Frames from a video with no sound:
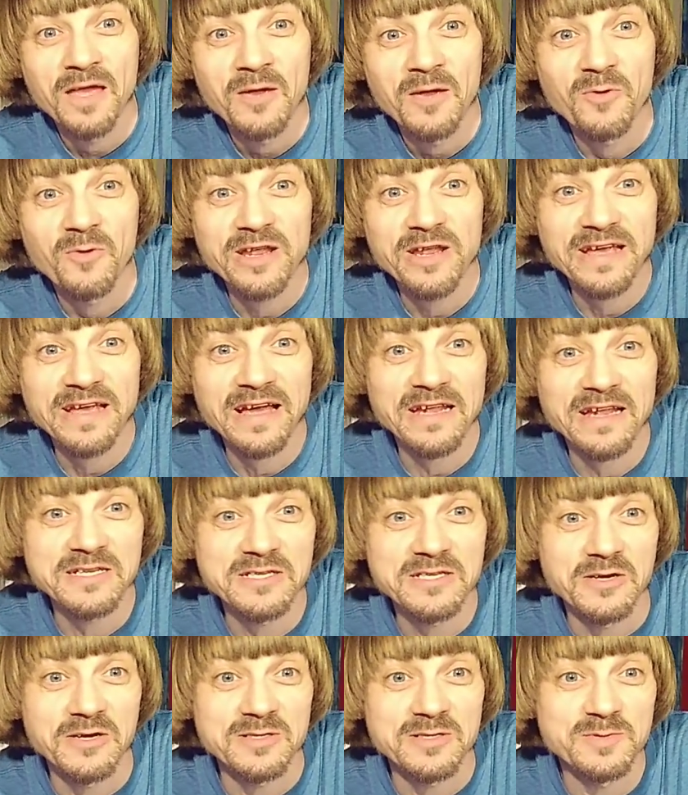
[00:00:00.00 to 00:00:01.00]
What do you got to
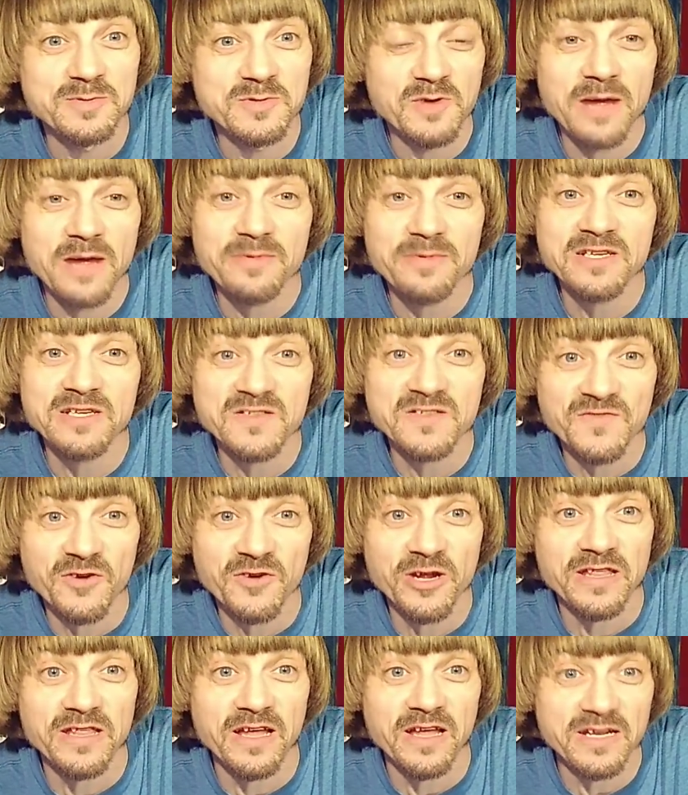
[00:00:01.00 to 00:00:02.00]
do? Subscribing is
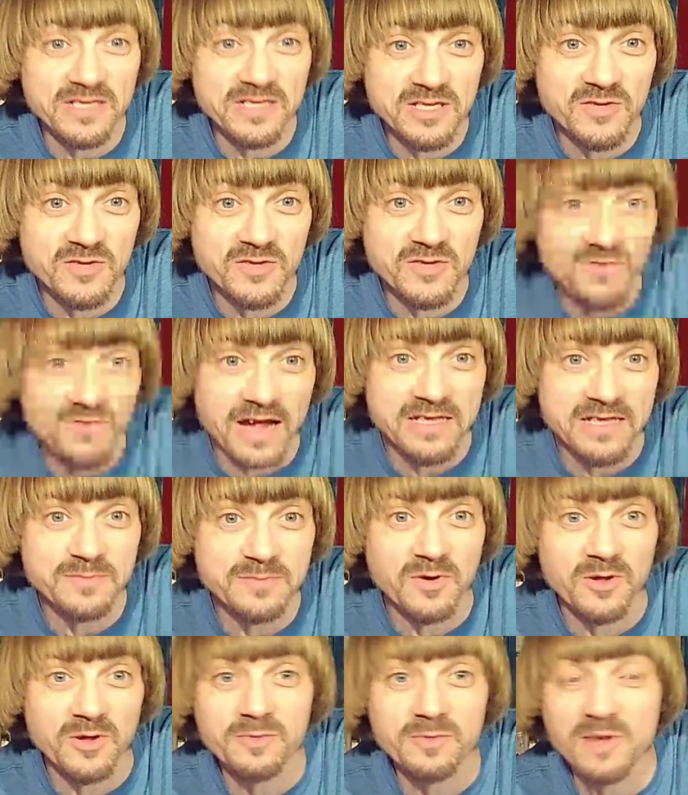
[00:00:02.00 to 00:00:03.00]
free. That is correct,
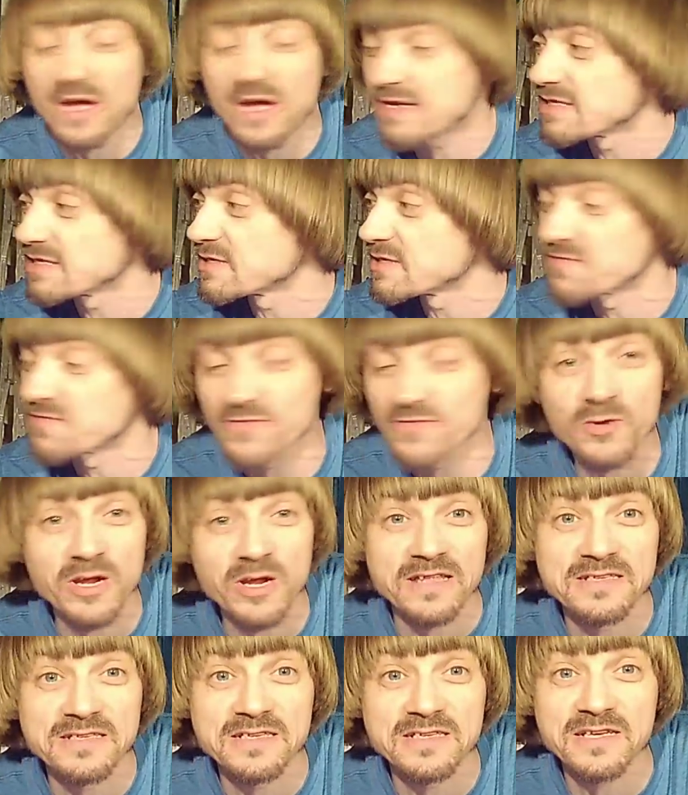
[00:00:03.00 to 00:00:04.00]
Spoiler Madness. It's
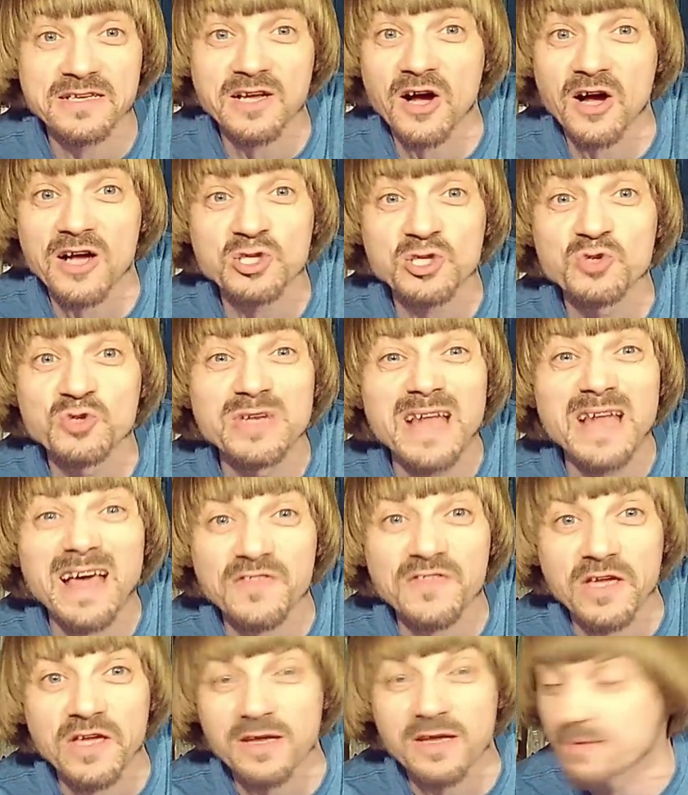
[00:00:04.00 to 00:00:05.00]
free. It costs you
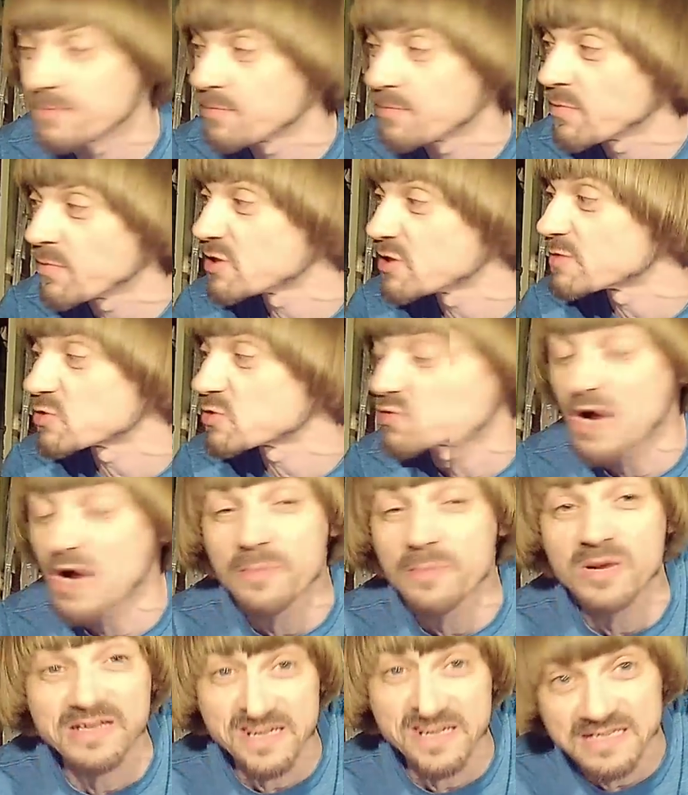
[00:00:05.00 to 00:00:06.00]
nothing to
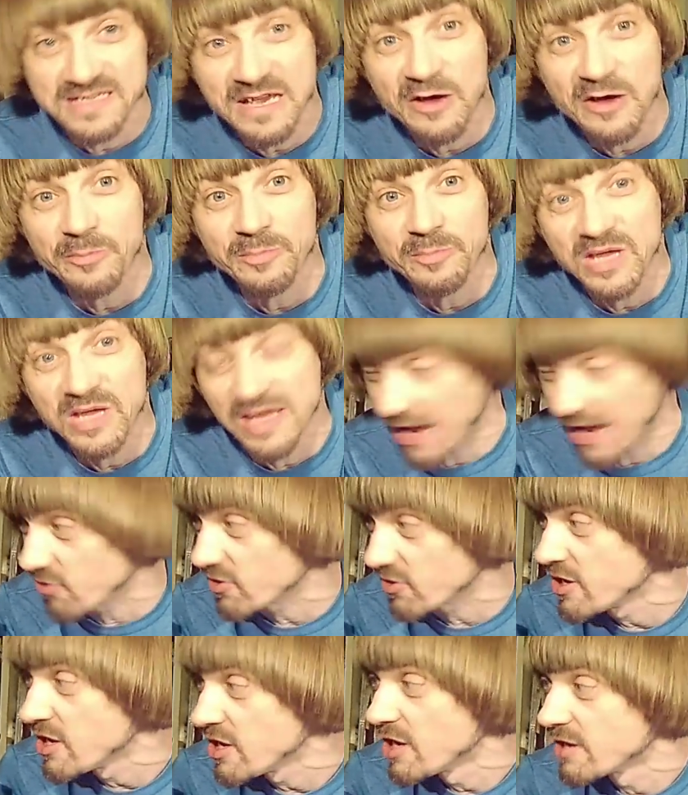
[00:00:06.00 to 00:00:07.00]
subscribe, but it does help me out.